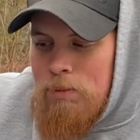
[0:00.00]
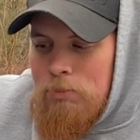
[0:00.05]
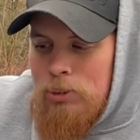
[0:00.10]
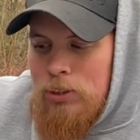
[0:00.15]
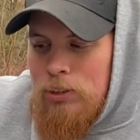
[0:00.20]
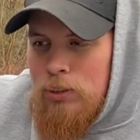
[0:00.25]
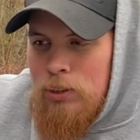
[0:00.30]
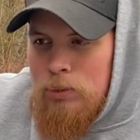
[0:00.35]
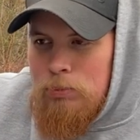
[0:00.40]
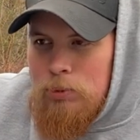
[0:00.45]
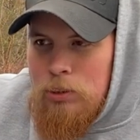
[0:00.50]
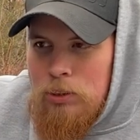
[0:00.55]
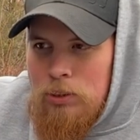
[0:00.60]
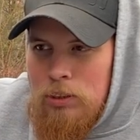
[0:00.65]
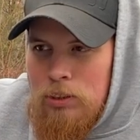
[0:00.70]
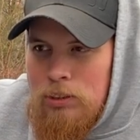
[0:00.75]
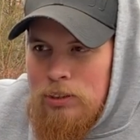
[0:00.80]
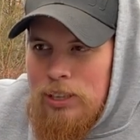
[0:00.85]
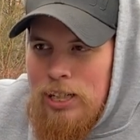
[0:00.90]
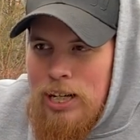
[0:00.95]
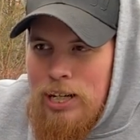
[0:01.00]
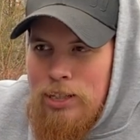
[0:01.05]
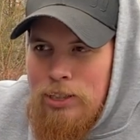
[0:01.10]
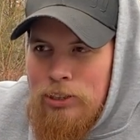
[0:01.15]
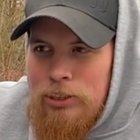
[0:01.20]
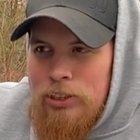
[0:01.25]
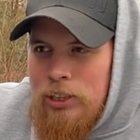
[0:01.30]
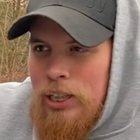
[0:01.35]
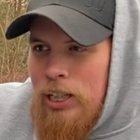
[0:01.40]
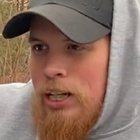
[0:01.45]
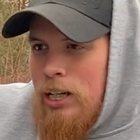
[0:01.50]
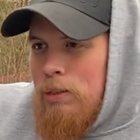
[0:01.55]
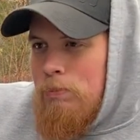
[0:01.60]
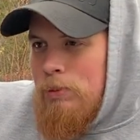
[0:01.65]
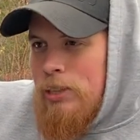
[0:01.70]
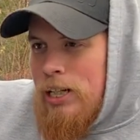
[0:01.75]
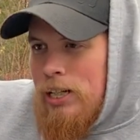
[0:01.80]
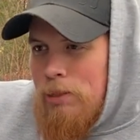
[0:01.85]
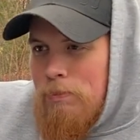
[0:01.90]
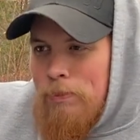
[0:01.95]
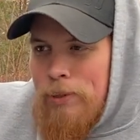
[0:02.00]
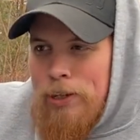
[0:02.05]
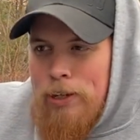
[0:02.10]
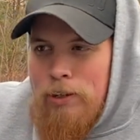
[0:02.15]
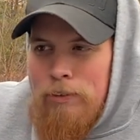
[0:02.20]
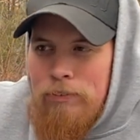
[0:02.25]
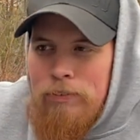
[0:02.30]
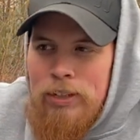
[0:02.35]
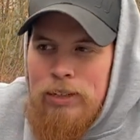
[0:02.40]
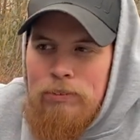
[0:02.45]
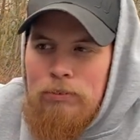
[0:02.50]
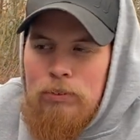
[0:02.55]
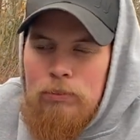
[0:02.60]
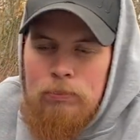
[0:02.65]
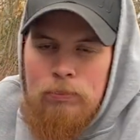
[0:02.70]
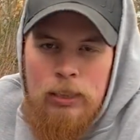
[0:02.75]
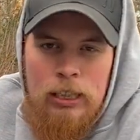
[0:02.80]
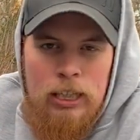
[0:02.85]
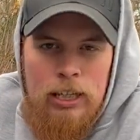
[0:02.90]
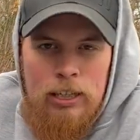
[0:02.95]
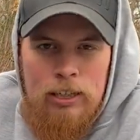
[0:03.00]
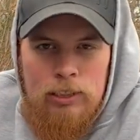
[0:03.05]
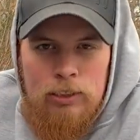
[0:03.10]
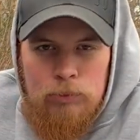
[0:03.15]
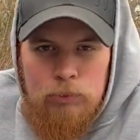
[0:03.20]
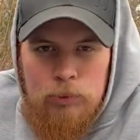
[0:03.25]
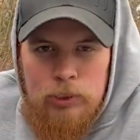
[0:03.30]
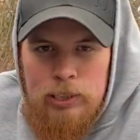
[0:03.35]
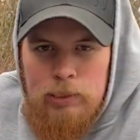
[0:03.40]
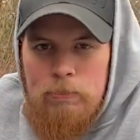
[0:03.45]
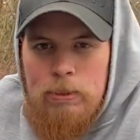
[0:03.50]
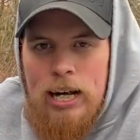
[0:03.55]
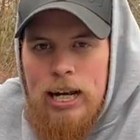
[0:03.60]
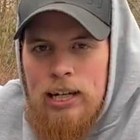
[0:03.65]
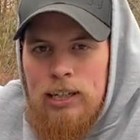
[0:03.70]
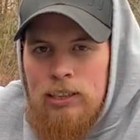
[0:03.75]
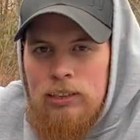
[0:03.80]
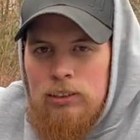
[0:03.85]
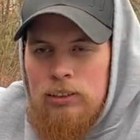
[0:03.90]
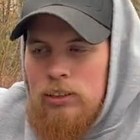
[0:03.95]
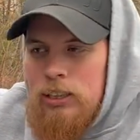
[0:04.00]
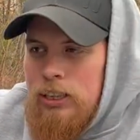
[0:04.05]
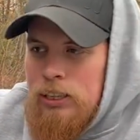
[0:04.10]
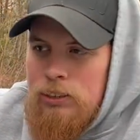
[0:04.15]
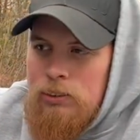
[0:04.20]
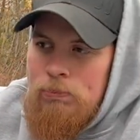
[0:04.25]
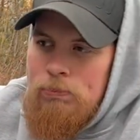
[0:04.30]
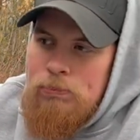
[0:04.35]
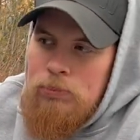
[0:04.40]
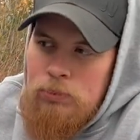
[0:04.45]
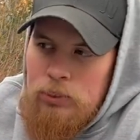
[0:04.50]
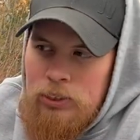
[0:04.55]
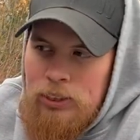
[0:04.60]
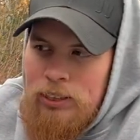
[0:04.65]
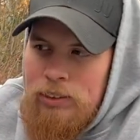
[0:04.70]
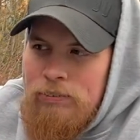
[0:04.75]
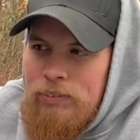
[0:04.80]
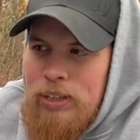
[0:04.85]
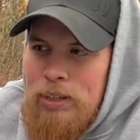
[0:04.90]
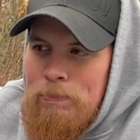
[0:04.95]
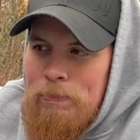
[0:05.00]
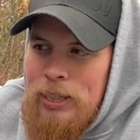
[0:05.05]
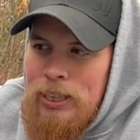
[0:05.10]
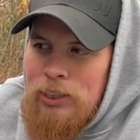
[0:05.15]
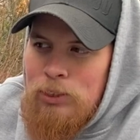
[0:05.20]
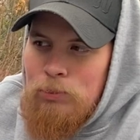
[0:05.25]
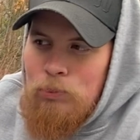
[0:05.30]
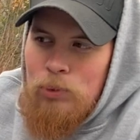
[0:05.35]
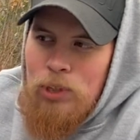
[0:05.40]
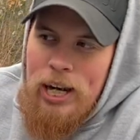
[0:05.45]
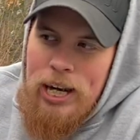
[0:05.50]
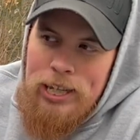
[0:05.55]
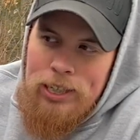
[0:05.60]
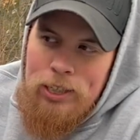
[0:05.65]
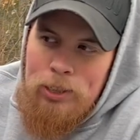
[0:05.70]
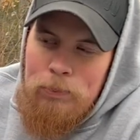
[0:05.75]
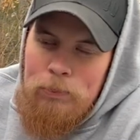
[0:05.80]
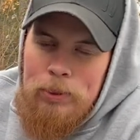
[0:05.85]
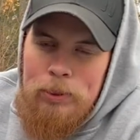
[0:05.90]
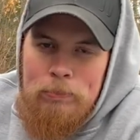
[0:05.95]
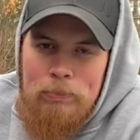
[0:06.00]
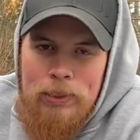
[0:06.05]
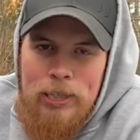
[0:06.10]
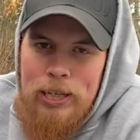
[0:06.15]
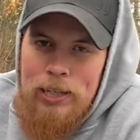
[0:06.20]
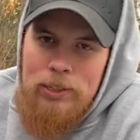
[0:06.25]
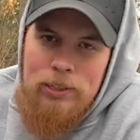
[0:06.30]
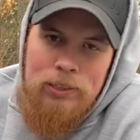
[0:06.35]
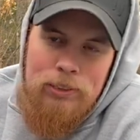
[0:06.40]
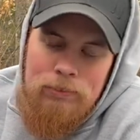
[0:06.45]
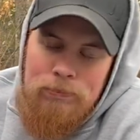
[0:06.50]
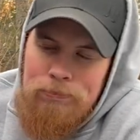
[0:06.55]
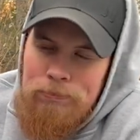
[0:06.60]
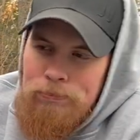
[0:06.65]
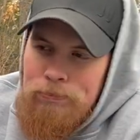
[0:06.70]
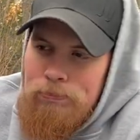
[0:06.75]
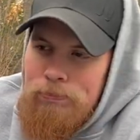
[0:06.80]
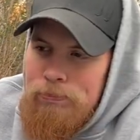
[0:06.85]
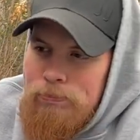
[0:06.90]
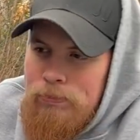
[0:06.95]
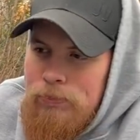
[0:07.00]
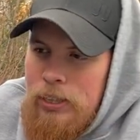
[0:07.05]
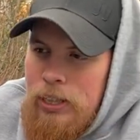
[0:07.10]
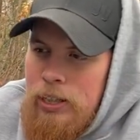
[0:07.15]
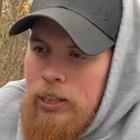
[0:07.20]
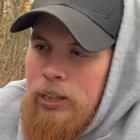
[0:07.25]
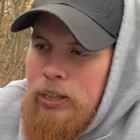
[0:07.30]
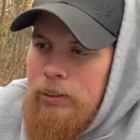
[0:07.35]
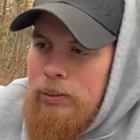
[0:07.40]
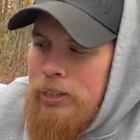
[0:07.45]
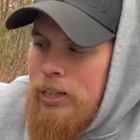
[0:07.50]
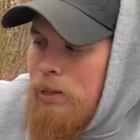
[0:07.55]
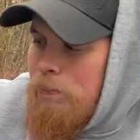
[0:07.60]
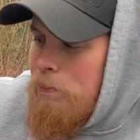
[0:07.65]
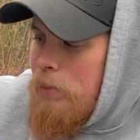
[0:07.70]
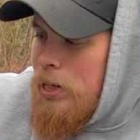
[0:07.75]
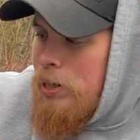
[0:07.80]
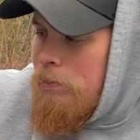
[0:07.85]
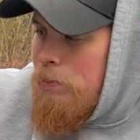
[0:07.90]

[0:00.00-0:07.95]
to go up to the tire shop, take them off, have them rebalanced, and see if that makes them ride a little bit better. And that may